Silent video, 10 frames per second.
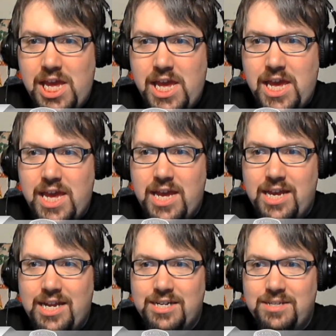
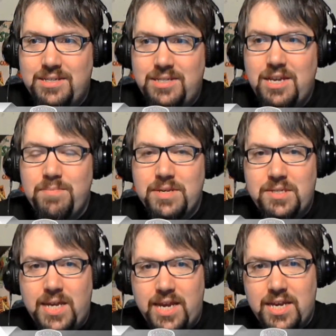and see a
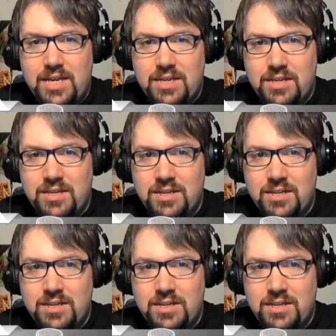mistake